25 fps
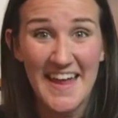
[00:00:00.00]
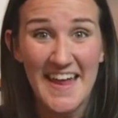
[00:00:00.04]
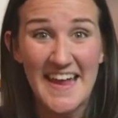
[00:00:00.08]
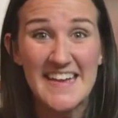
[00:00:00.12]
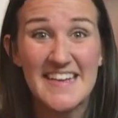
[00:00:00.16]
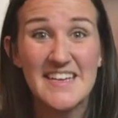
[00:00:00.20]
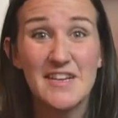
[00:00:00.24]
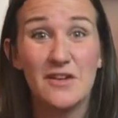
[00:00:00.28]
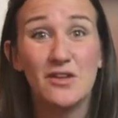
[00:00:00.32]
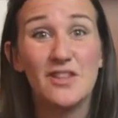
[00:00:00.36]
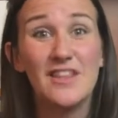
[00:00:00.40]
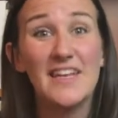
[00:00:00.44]

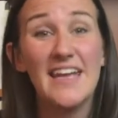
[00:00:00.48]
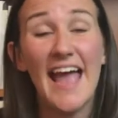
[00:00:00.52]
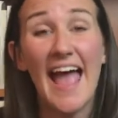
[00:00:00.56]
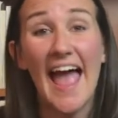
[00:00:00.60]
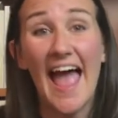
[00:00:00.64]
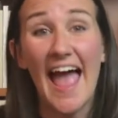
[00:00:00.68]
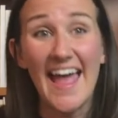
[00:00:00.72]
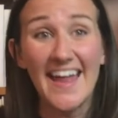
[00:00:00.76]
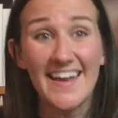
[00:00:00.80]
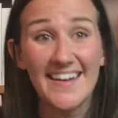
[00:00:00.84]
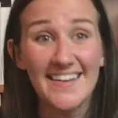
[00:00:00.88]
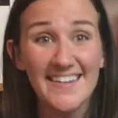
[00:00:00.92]
near the
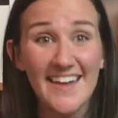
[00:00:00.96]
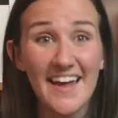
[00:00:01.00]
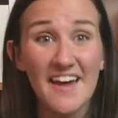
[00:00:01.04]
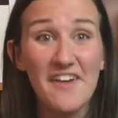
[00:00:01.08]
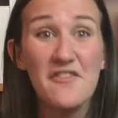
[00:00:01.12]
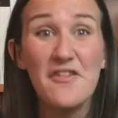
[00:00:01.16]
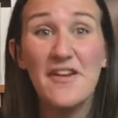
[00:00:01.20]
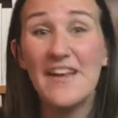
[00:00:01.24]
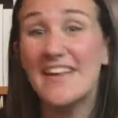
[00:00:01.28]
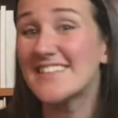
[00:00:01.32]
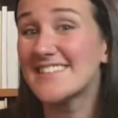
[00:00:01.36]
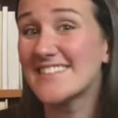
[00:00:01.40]
end
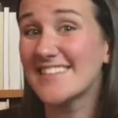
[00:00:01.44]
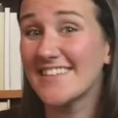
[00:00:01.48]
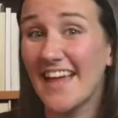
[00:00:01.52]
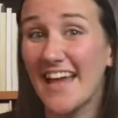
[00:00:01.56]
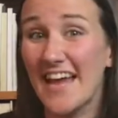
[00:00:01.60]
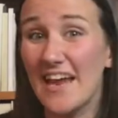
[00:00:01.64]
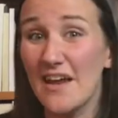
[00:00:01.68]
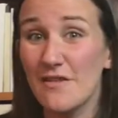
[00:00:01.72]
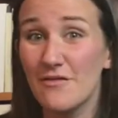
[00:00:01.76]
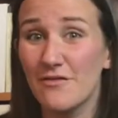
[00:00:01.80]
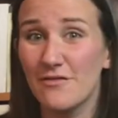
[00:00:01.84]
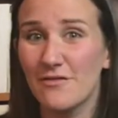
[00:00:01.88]
of his
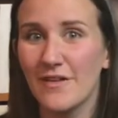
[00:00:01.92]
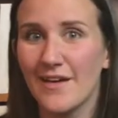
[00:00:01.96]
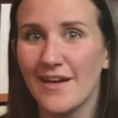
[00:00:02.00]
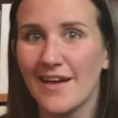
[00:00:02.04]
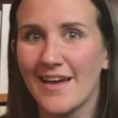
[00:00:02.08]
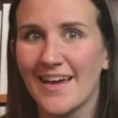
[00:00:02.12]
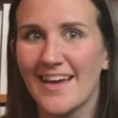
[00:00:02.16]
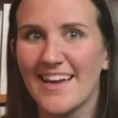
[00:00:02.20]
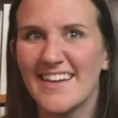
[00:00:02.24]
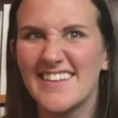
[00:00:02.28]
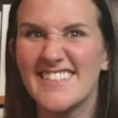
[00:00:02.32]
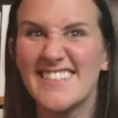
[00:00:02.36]
life,
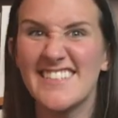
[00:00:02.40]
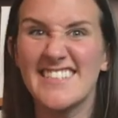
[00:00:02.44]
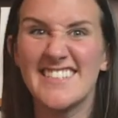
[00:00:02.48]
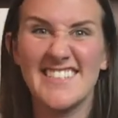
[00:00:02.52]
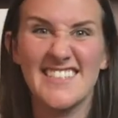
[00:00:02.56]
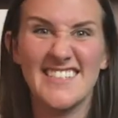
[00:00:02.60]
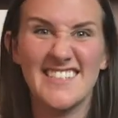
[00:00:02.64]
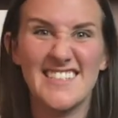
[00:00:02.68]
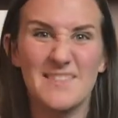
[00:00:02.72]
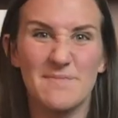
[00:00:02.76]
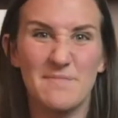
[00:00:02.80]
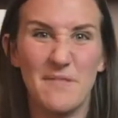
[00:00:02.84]

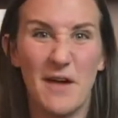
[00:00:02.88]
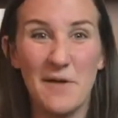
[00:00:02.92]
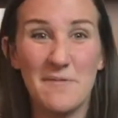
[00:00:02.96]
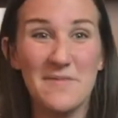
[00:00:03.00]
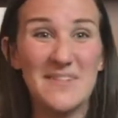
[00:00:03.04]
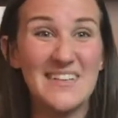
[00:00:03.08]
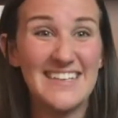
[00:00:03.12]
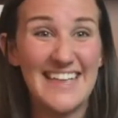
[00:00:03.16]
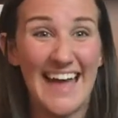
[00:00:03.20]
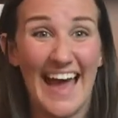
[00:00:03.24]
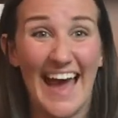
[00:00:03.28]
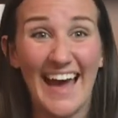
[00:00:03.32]
Jesus' mom
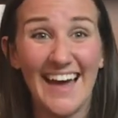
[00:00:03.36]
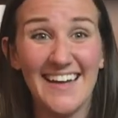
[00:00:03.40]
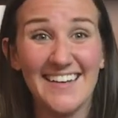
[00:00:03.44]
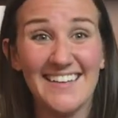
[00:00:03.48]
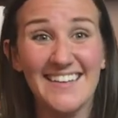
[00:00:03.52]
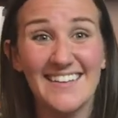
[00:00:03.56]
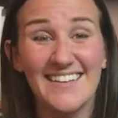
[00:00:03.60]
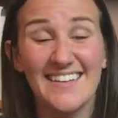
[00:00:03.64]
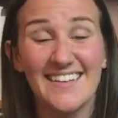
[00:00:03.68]
and dad,